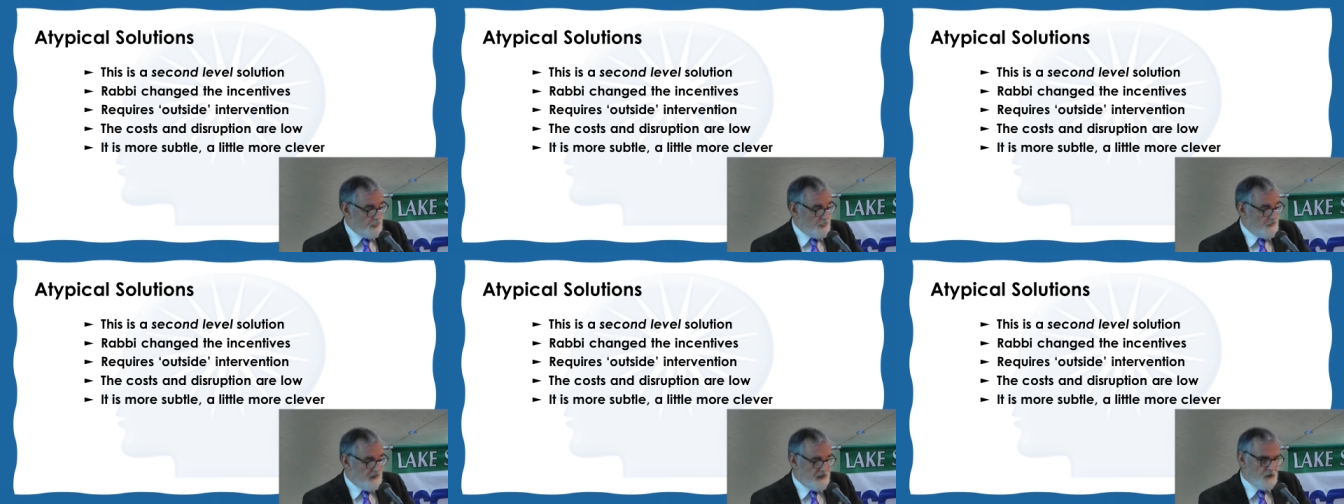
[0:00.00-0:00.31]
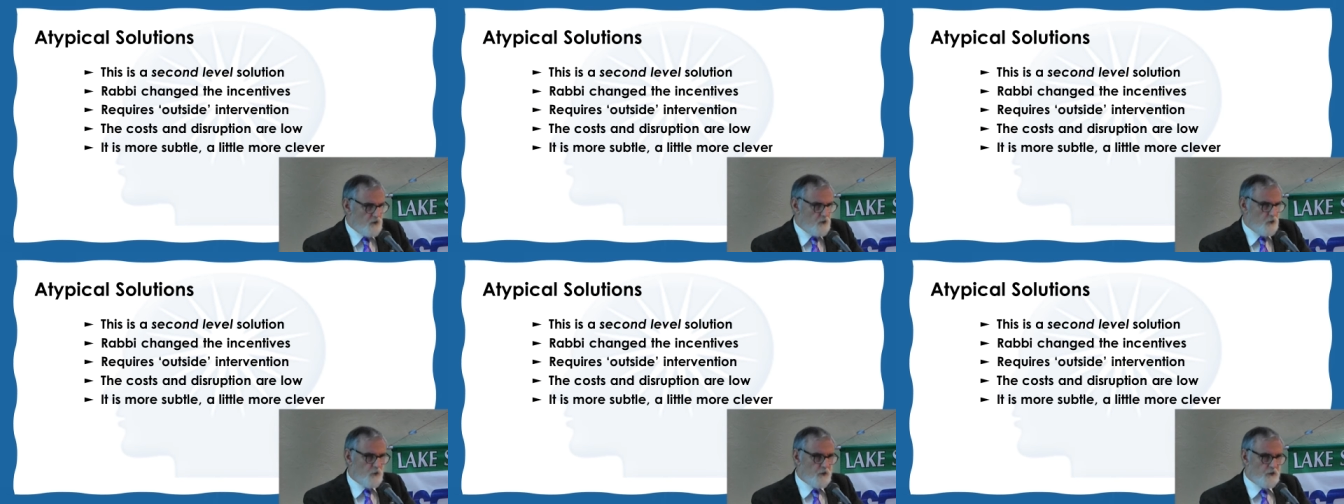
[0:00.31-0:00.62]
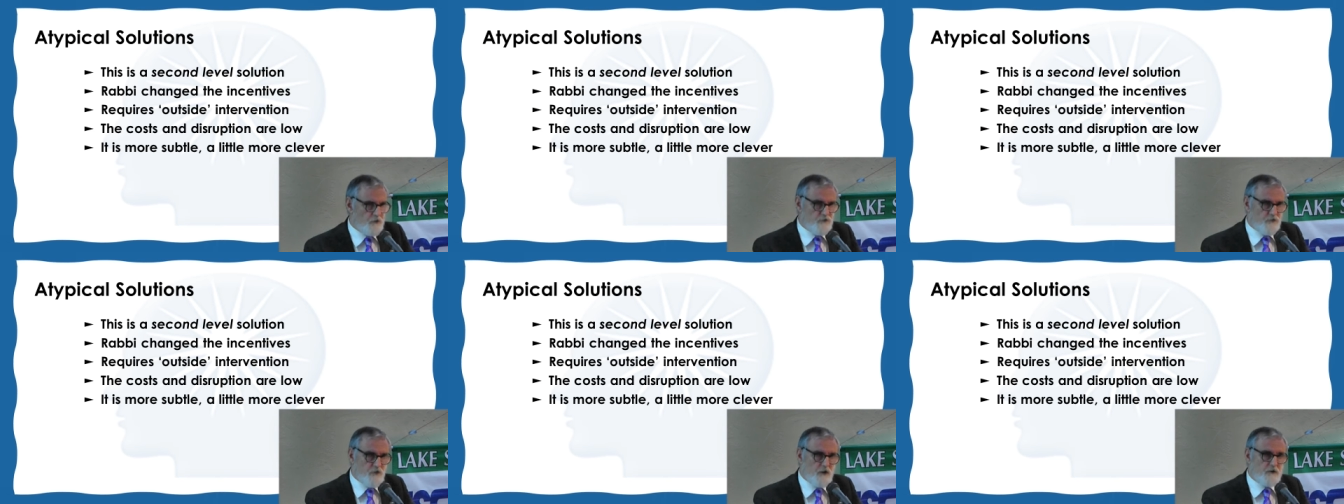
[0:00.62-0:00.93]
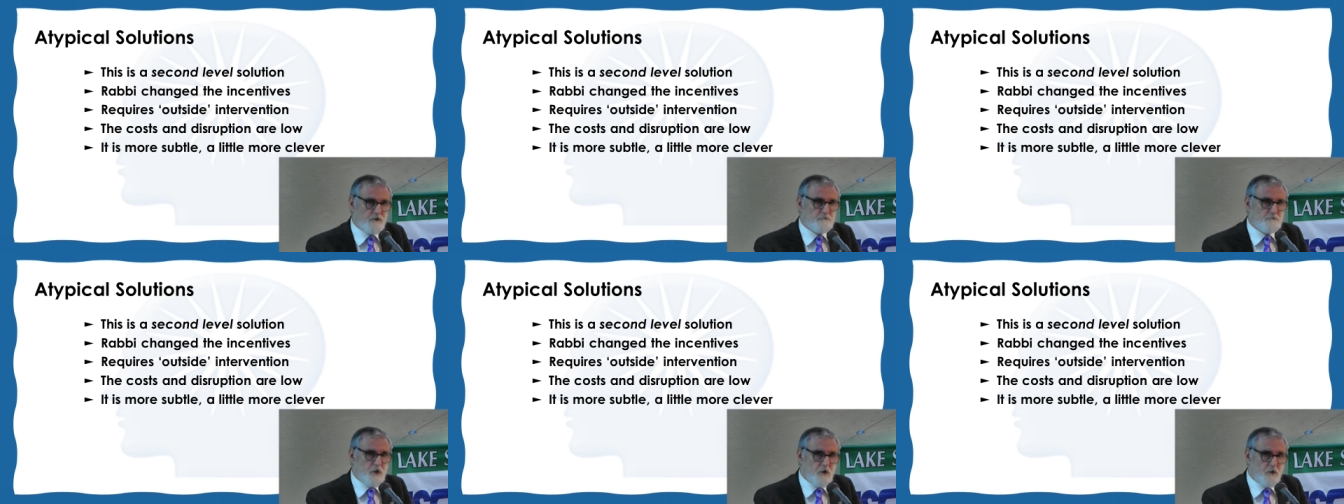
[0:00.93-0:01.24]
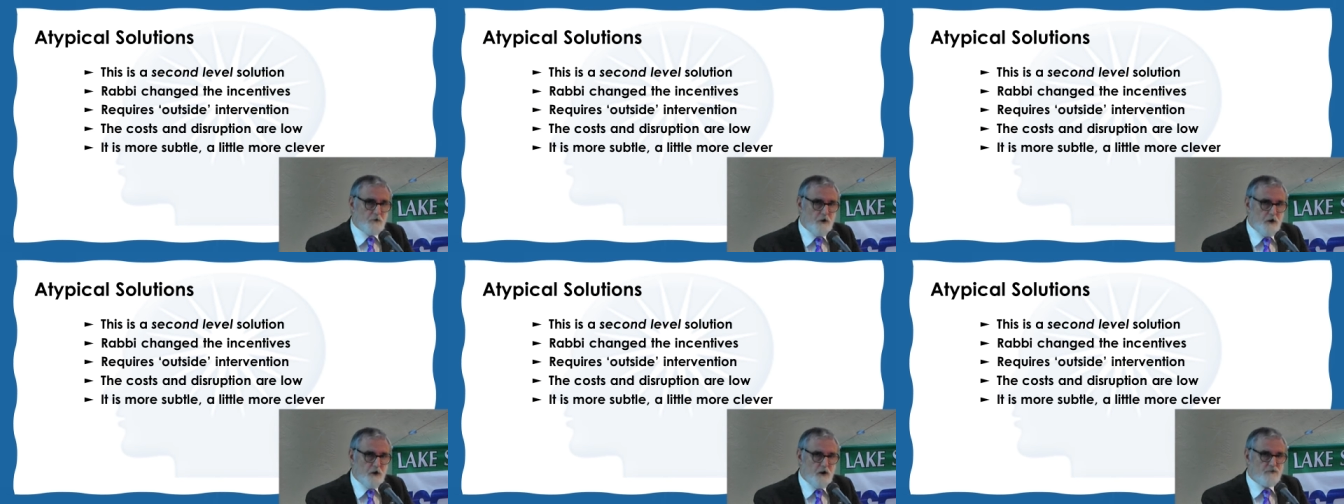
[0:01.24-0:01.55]
I don't know what a soccer
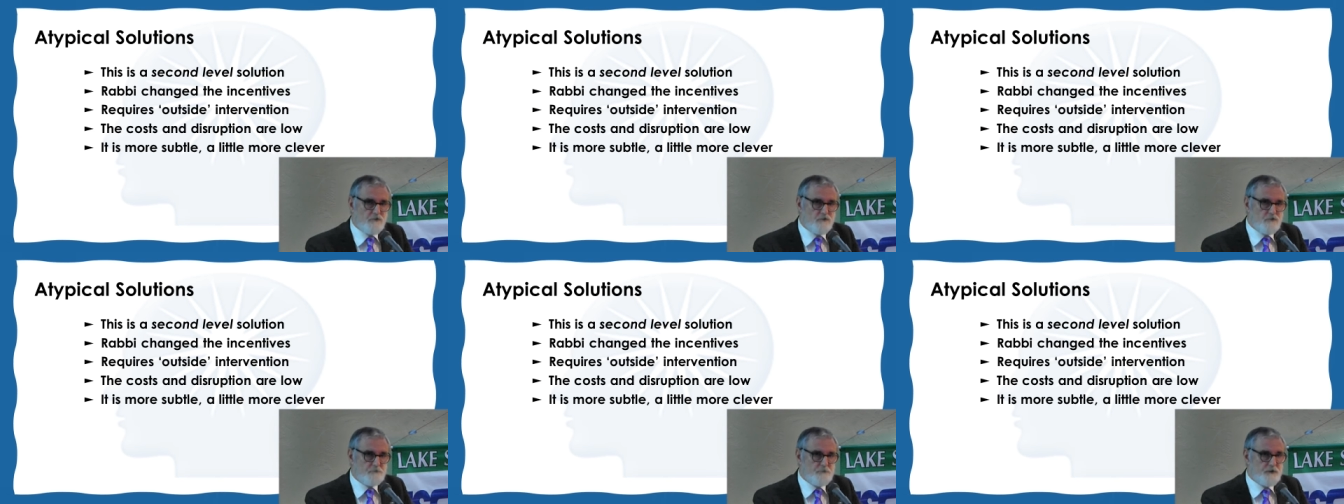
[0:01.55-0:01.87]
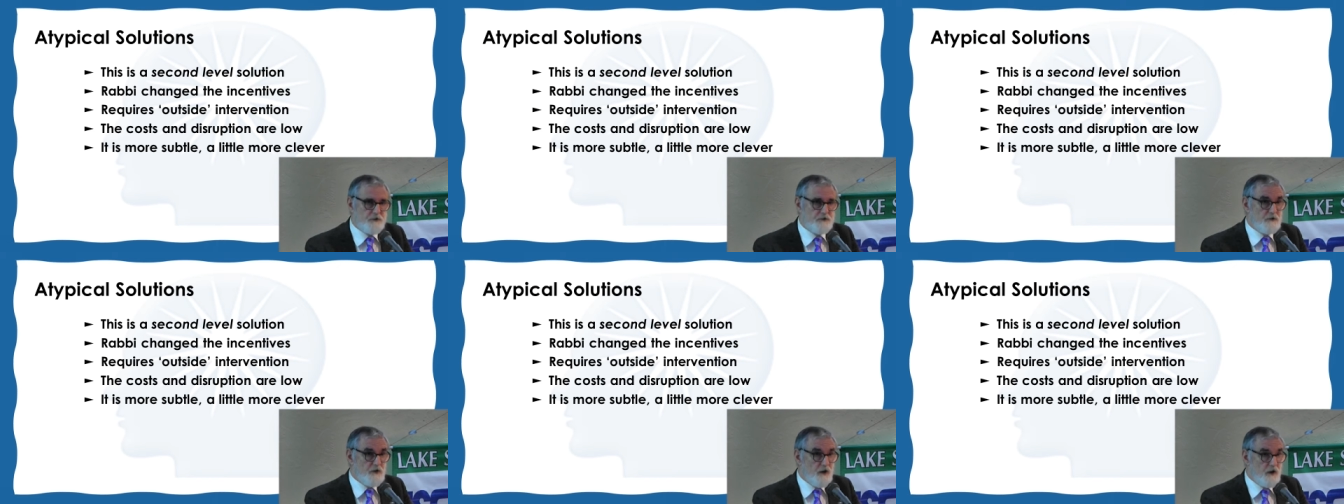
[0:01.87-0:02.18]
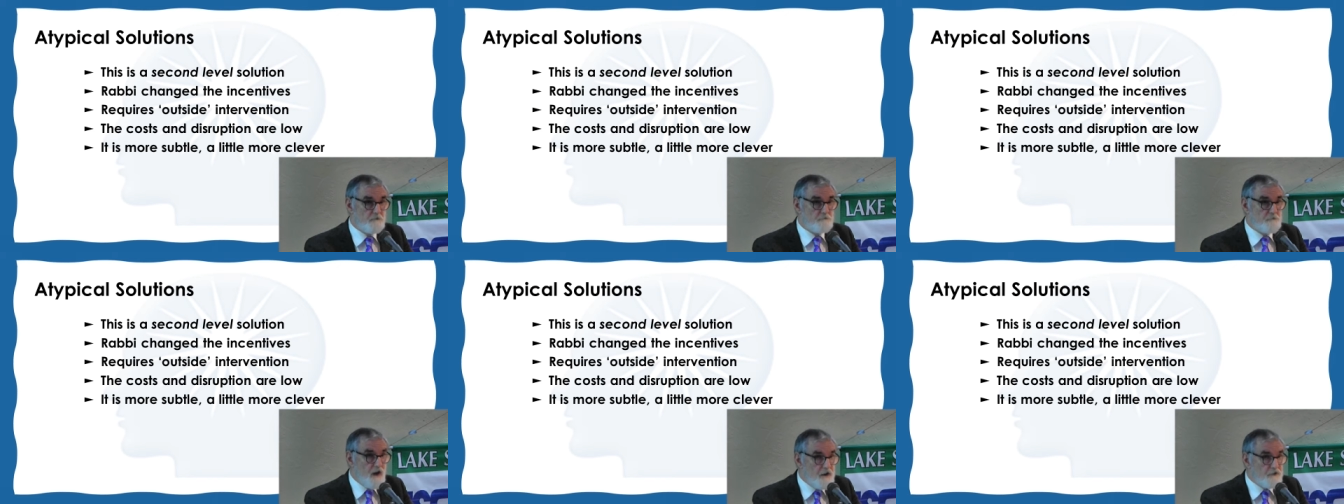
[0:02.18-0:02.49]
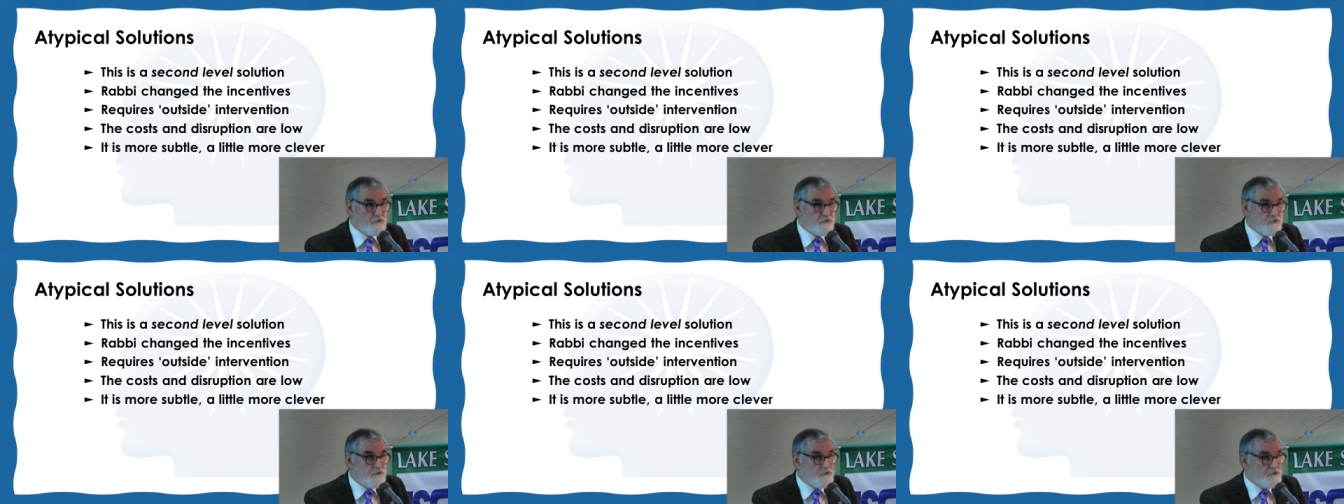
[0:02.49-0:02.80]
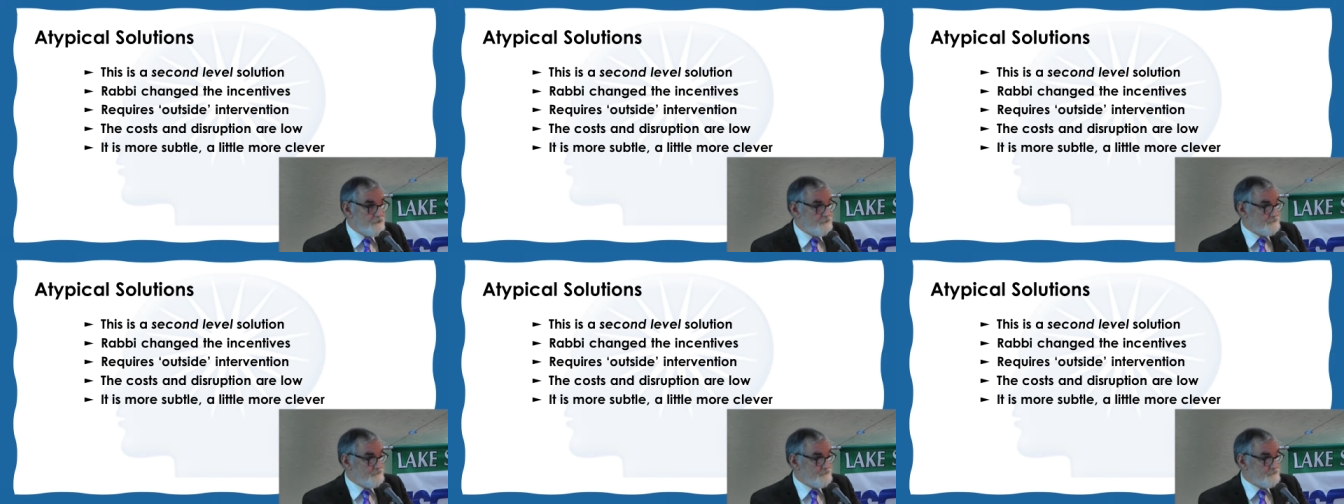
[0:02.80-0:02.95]
ball costs, but not much.